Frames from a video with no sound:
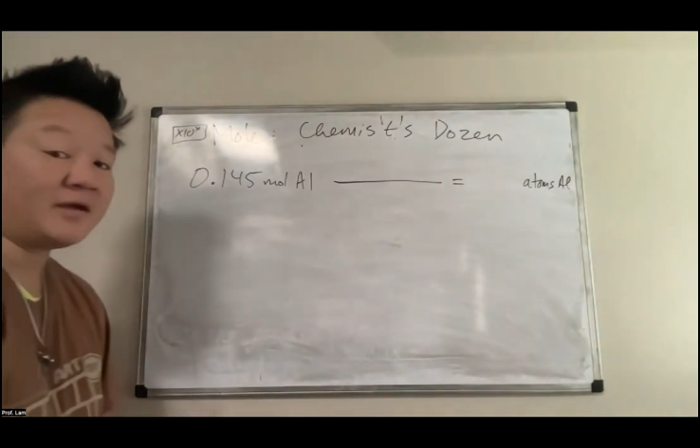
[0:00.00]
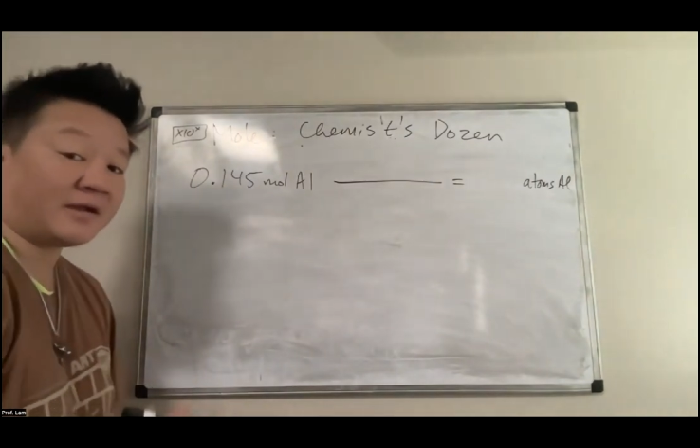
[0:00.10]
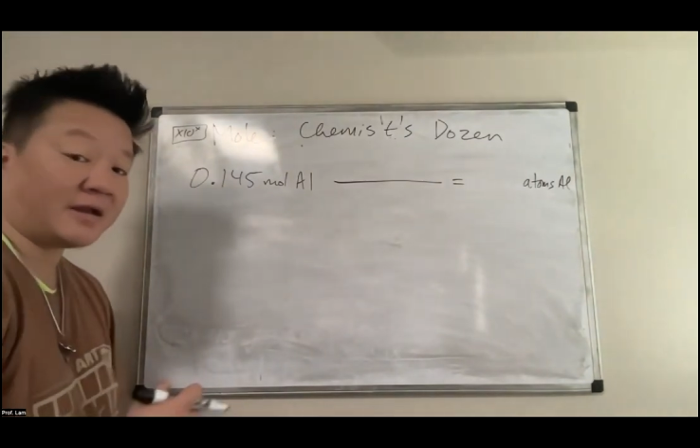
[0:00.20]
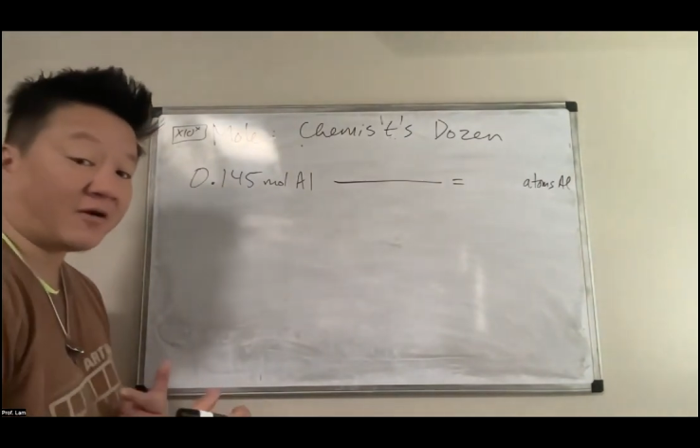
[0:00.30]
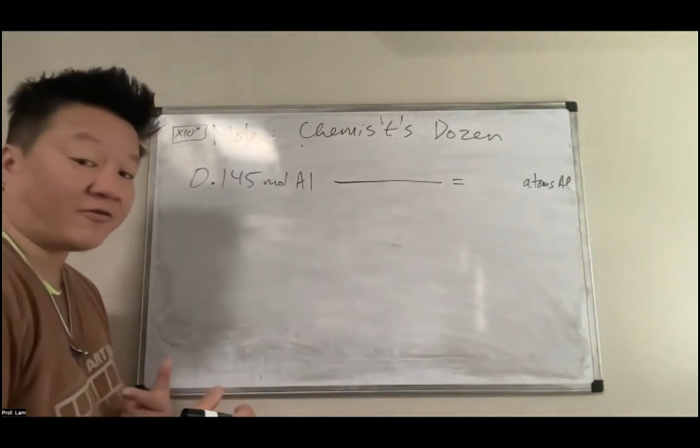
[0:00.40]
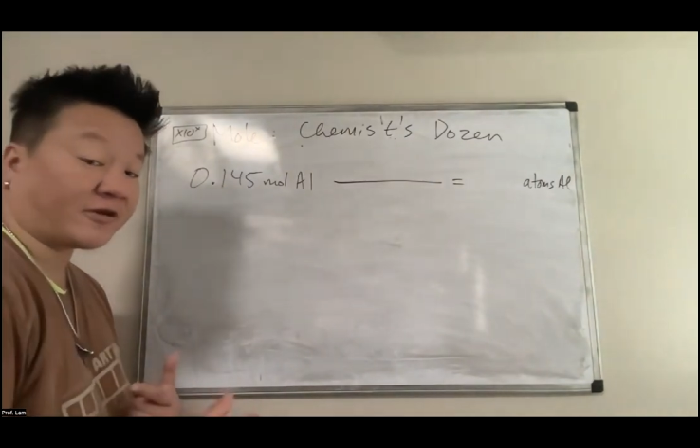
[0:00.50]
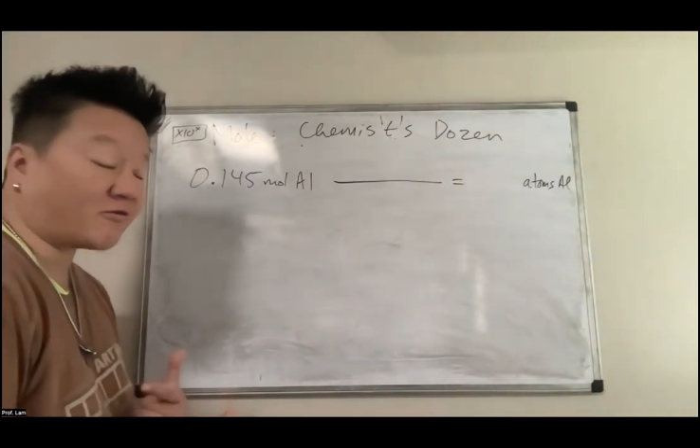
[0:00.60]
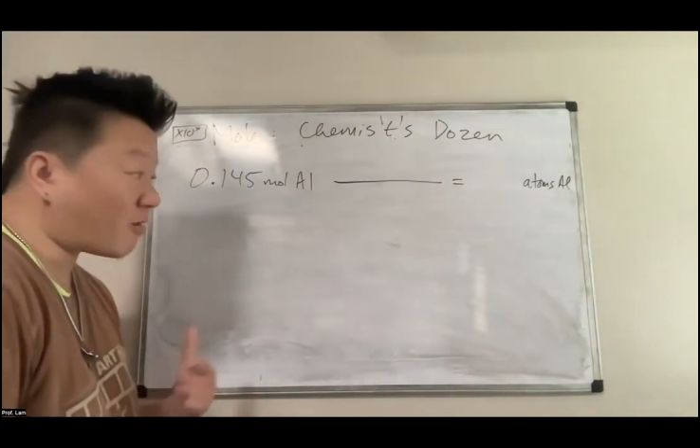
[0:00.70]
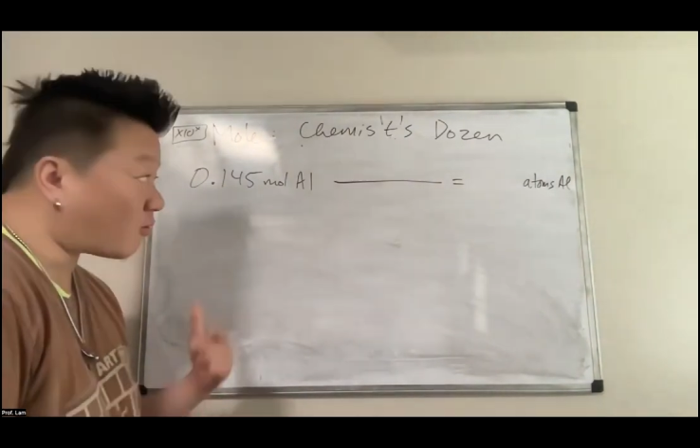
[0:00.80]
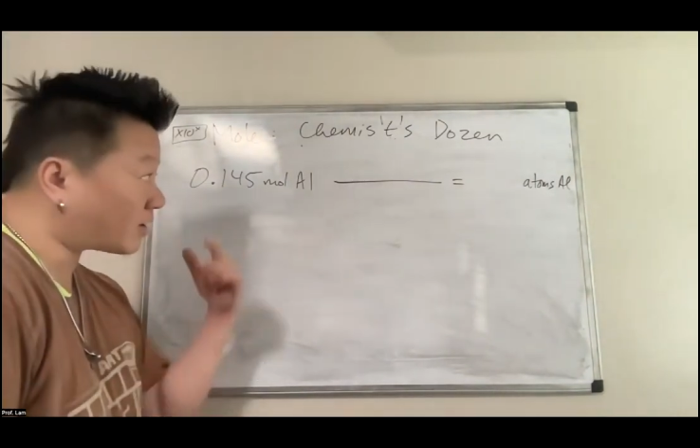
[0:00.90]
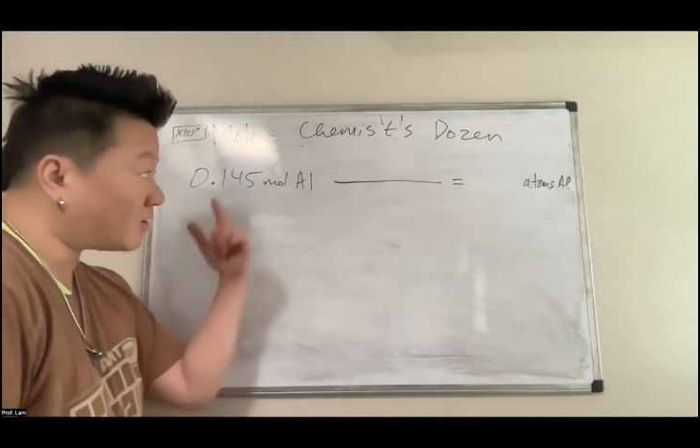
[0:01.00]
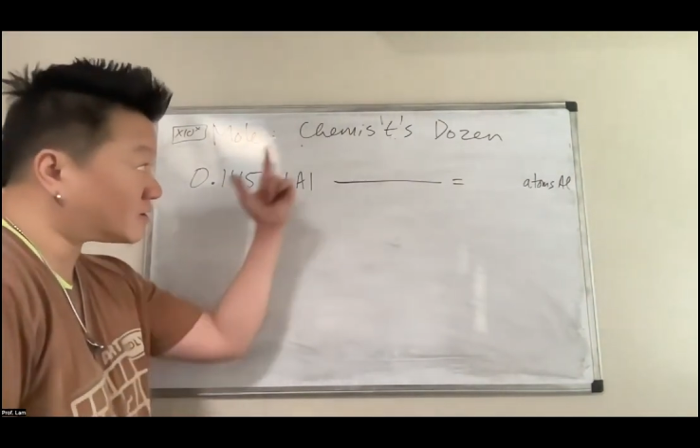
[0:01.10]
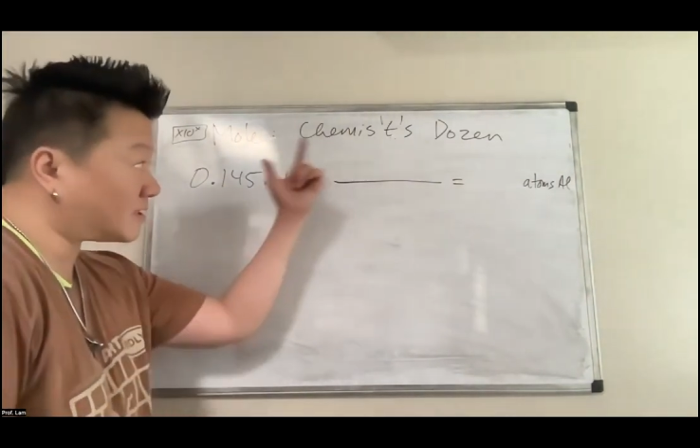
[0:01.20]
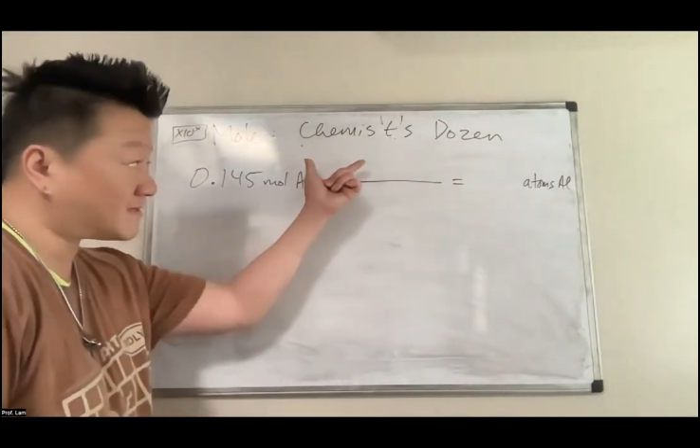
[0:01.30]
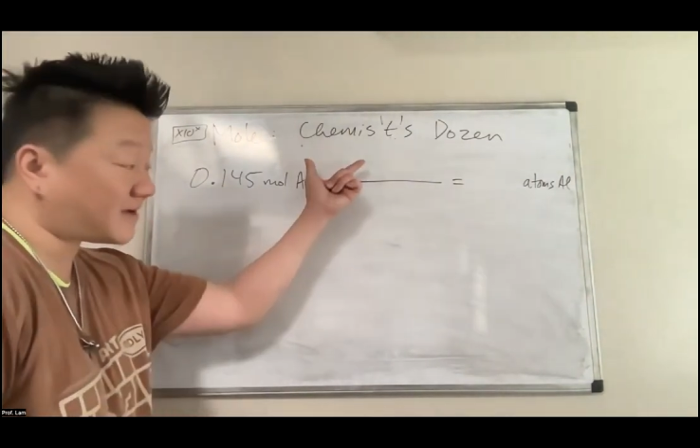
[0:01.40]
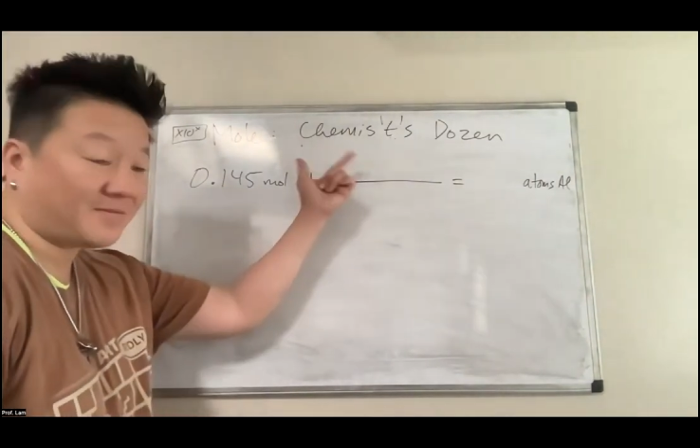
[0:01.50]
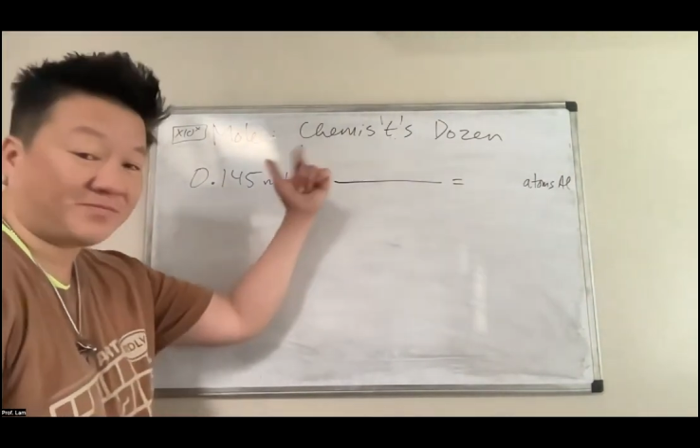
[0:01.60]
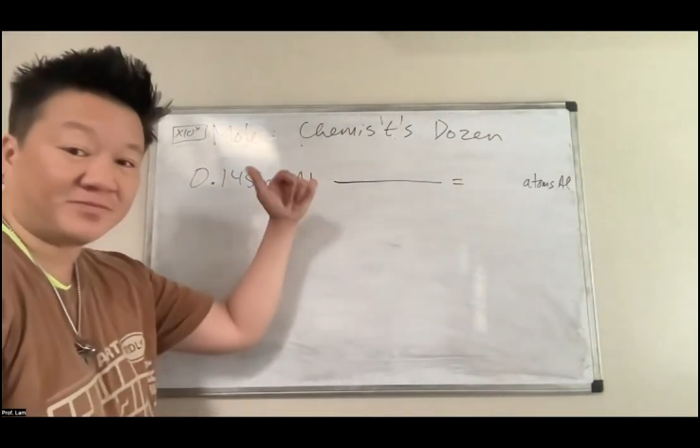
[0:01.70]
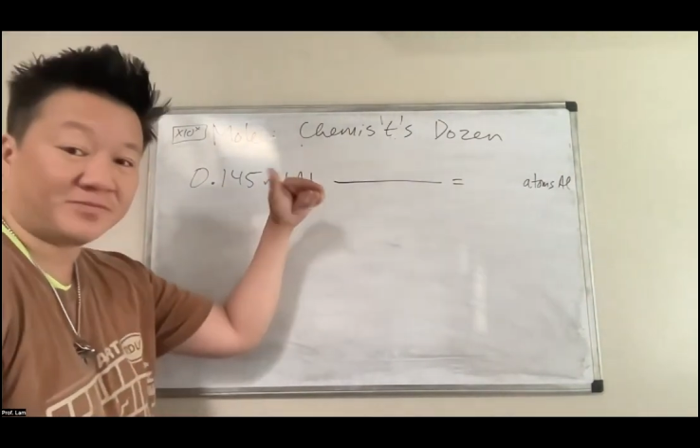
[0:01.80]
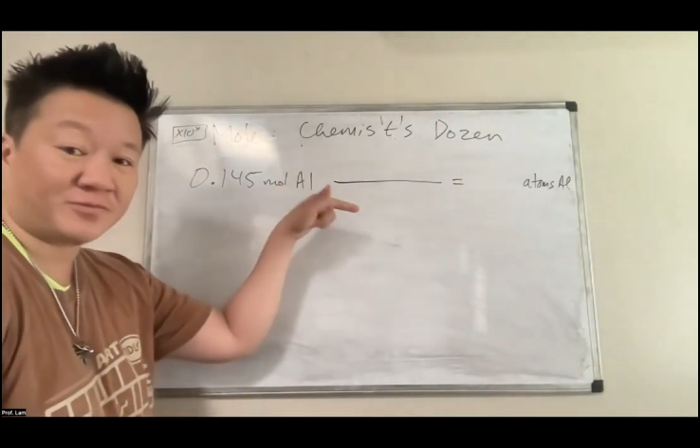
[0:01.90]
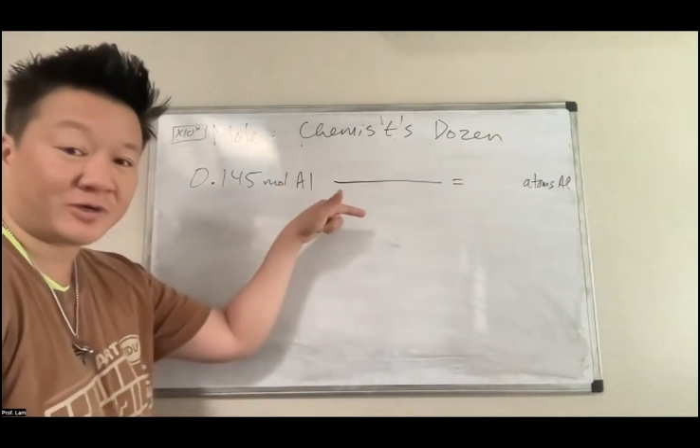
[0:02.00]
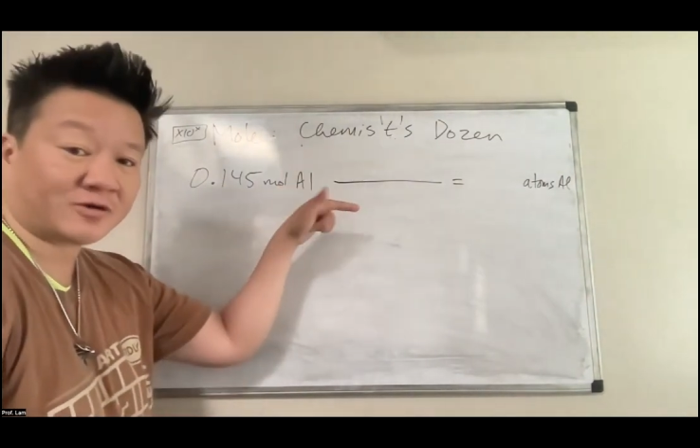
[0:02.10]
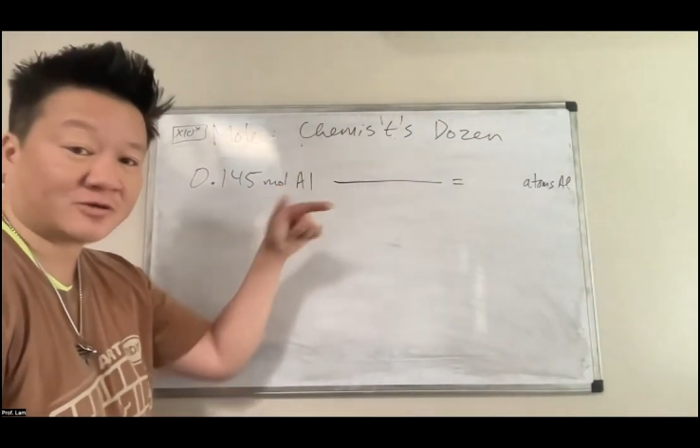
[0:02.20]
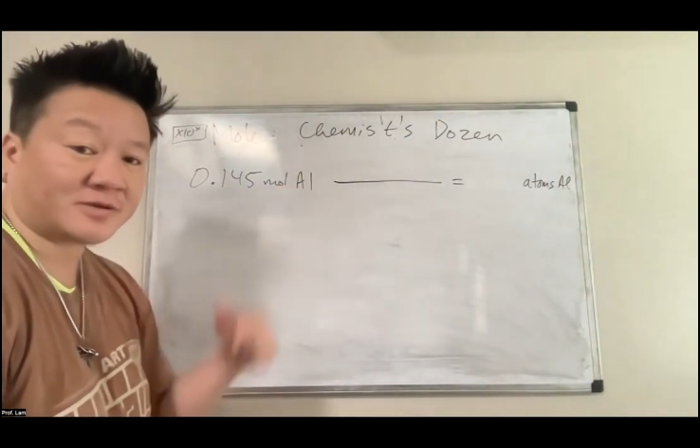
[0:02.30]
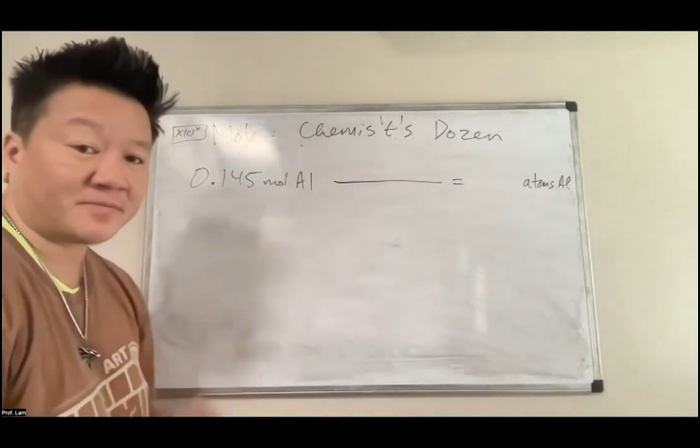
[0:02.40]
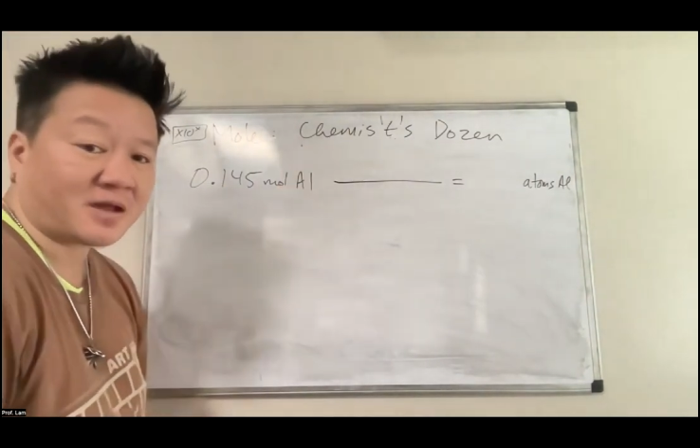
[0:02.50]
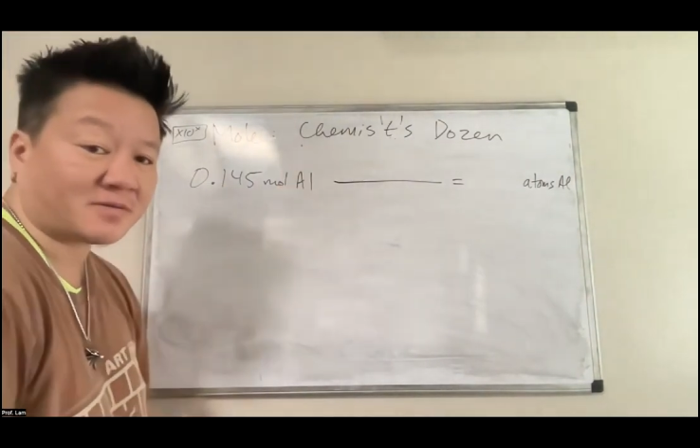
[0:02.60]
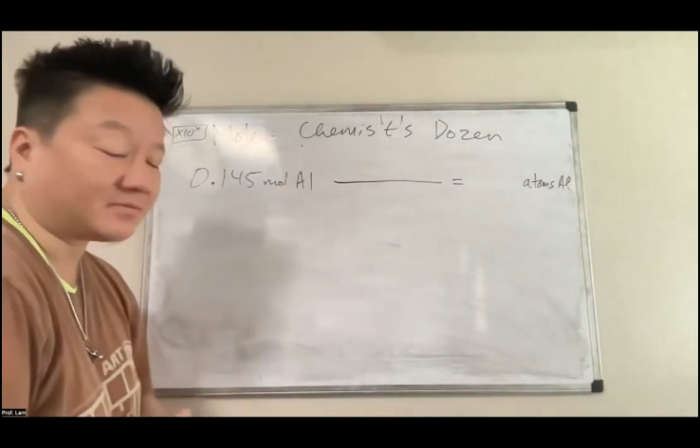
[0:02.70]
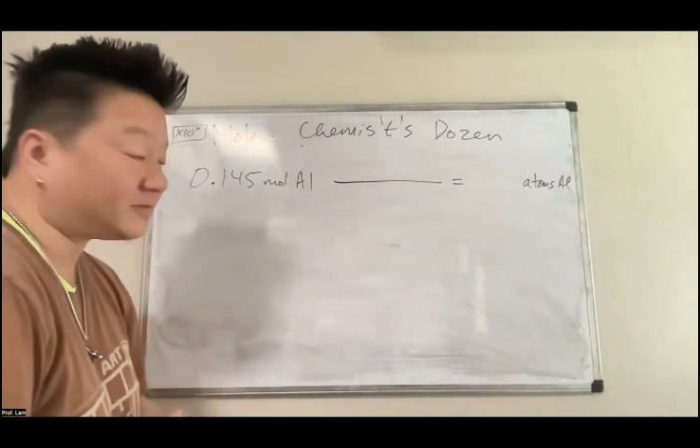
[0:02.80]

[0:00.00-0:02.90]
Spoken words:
Now figure out what goes on top, what goes on bottom.